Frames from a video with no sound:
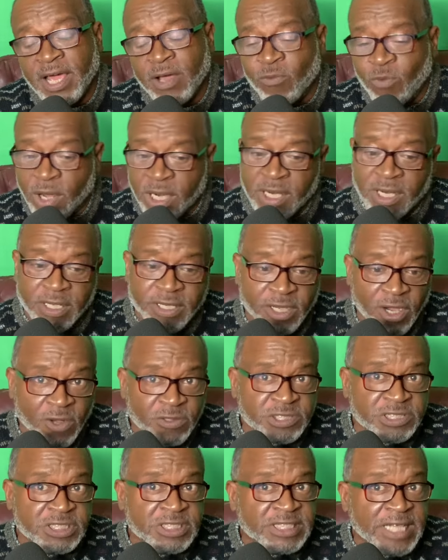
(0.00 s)
And one of the
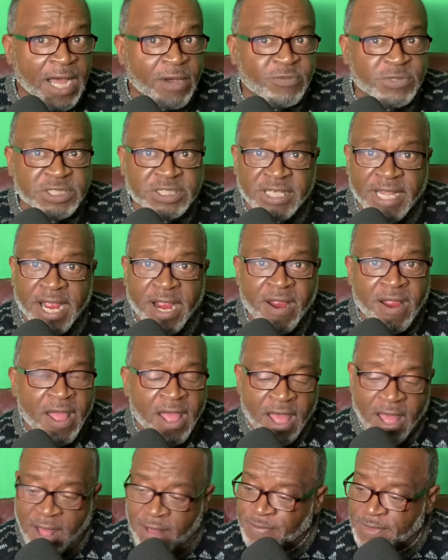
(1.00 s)
coaches that was there
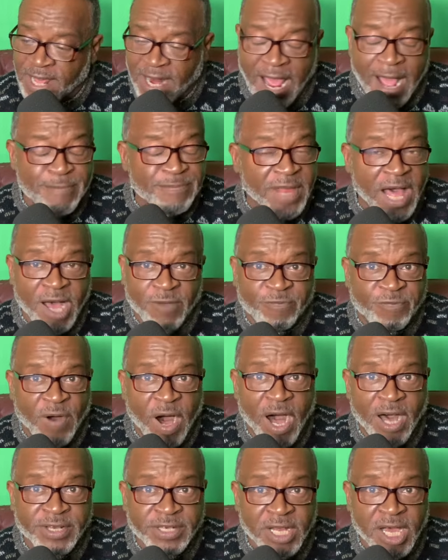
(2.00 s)
that I'm not
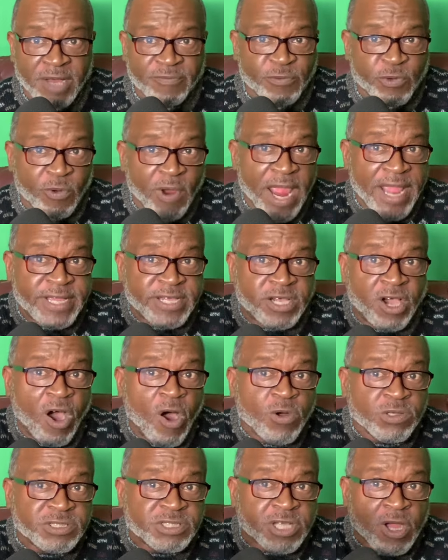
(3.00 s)
fond of, great
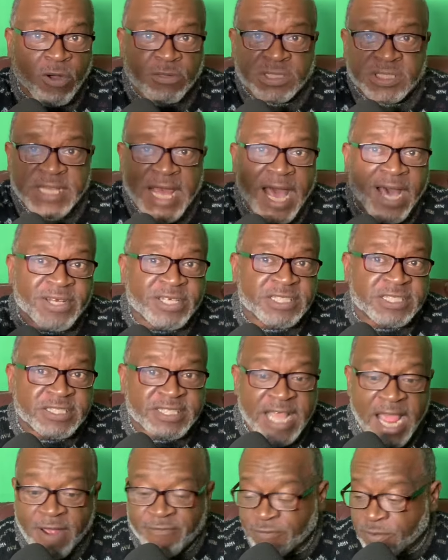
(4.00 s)
coach, coached down at
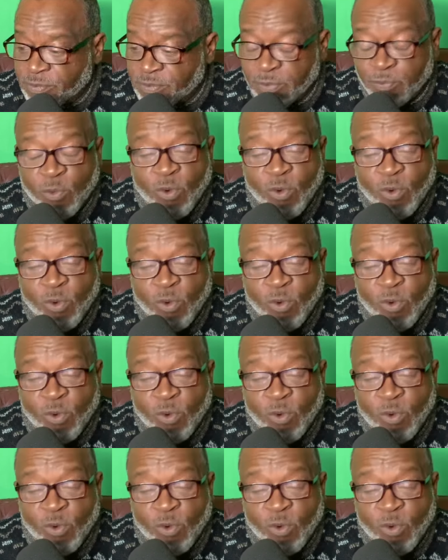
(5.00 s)
Stanford.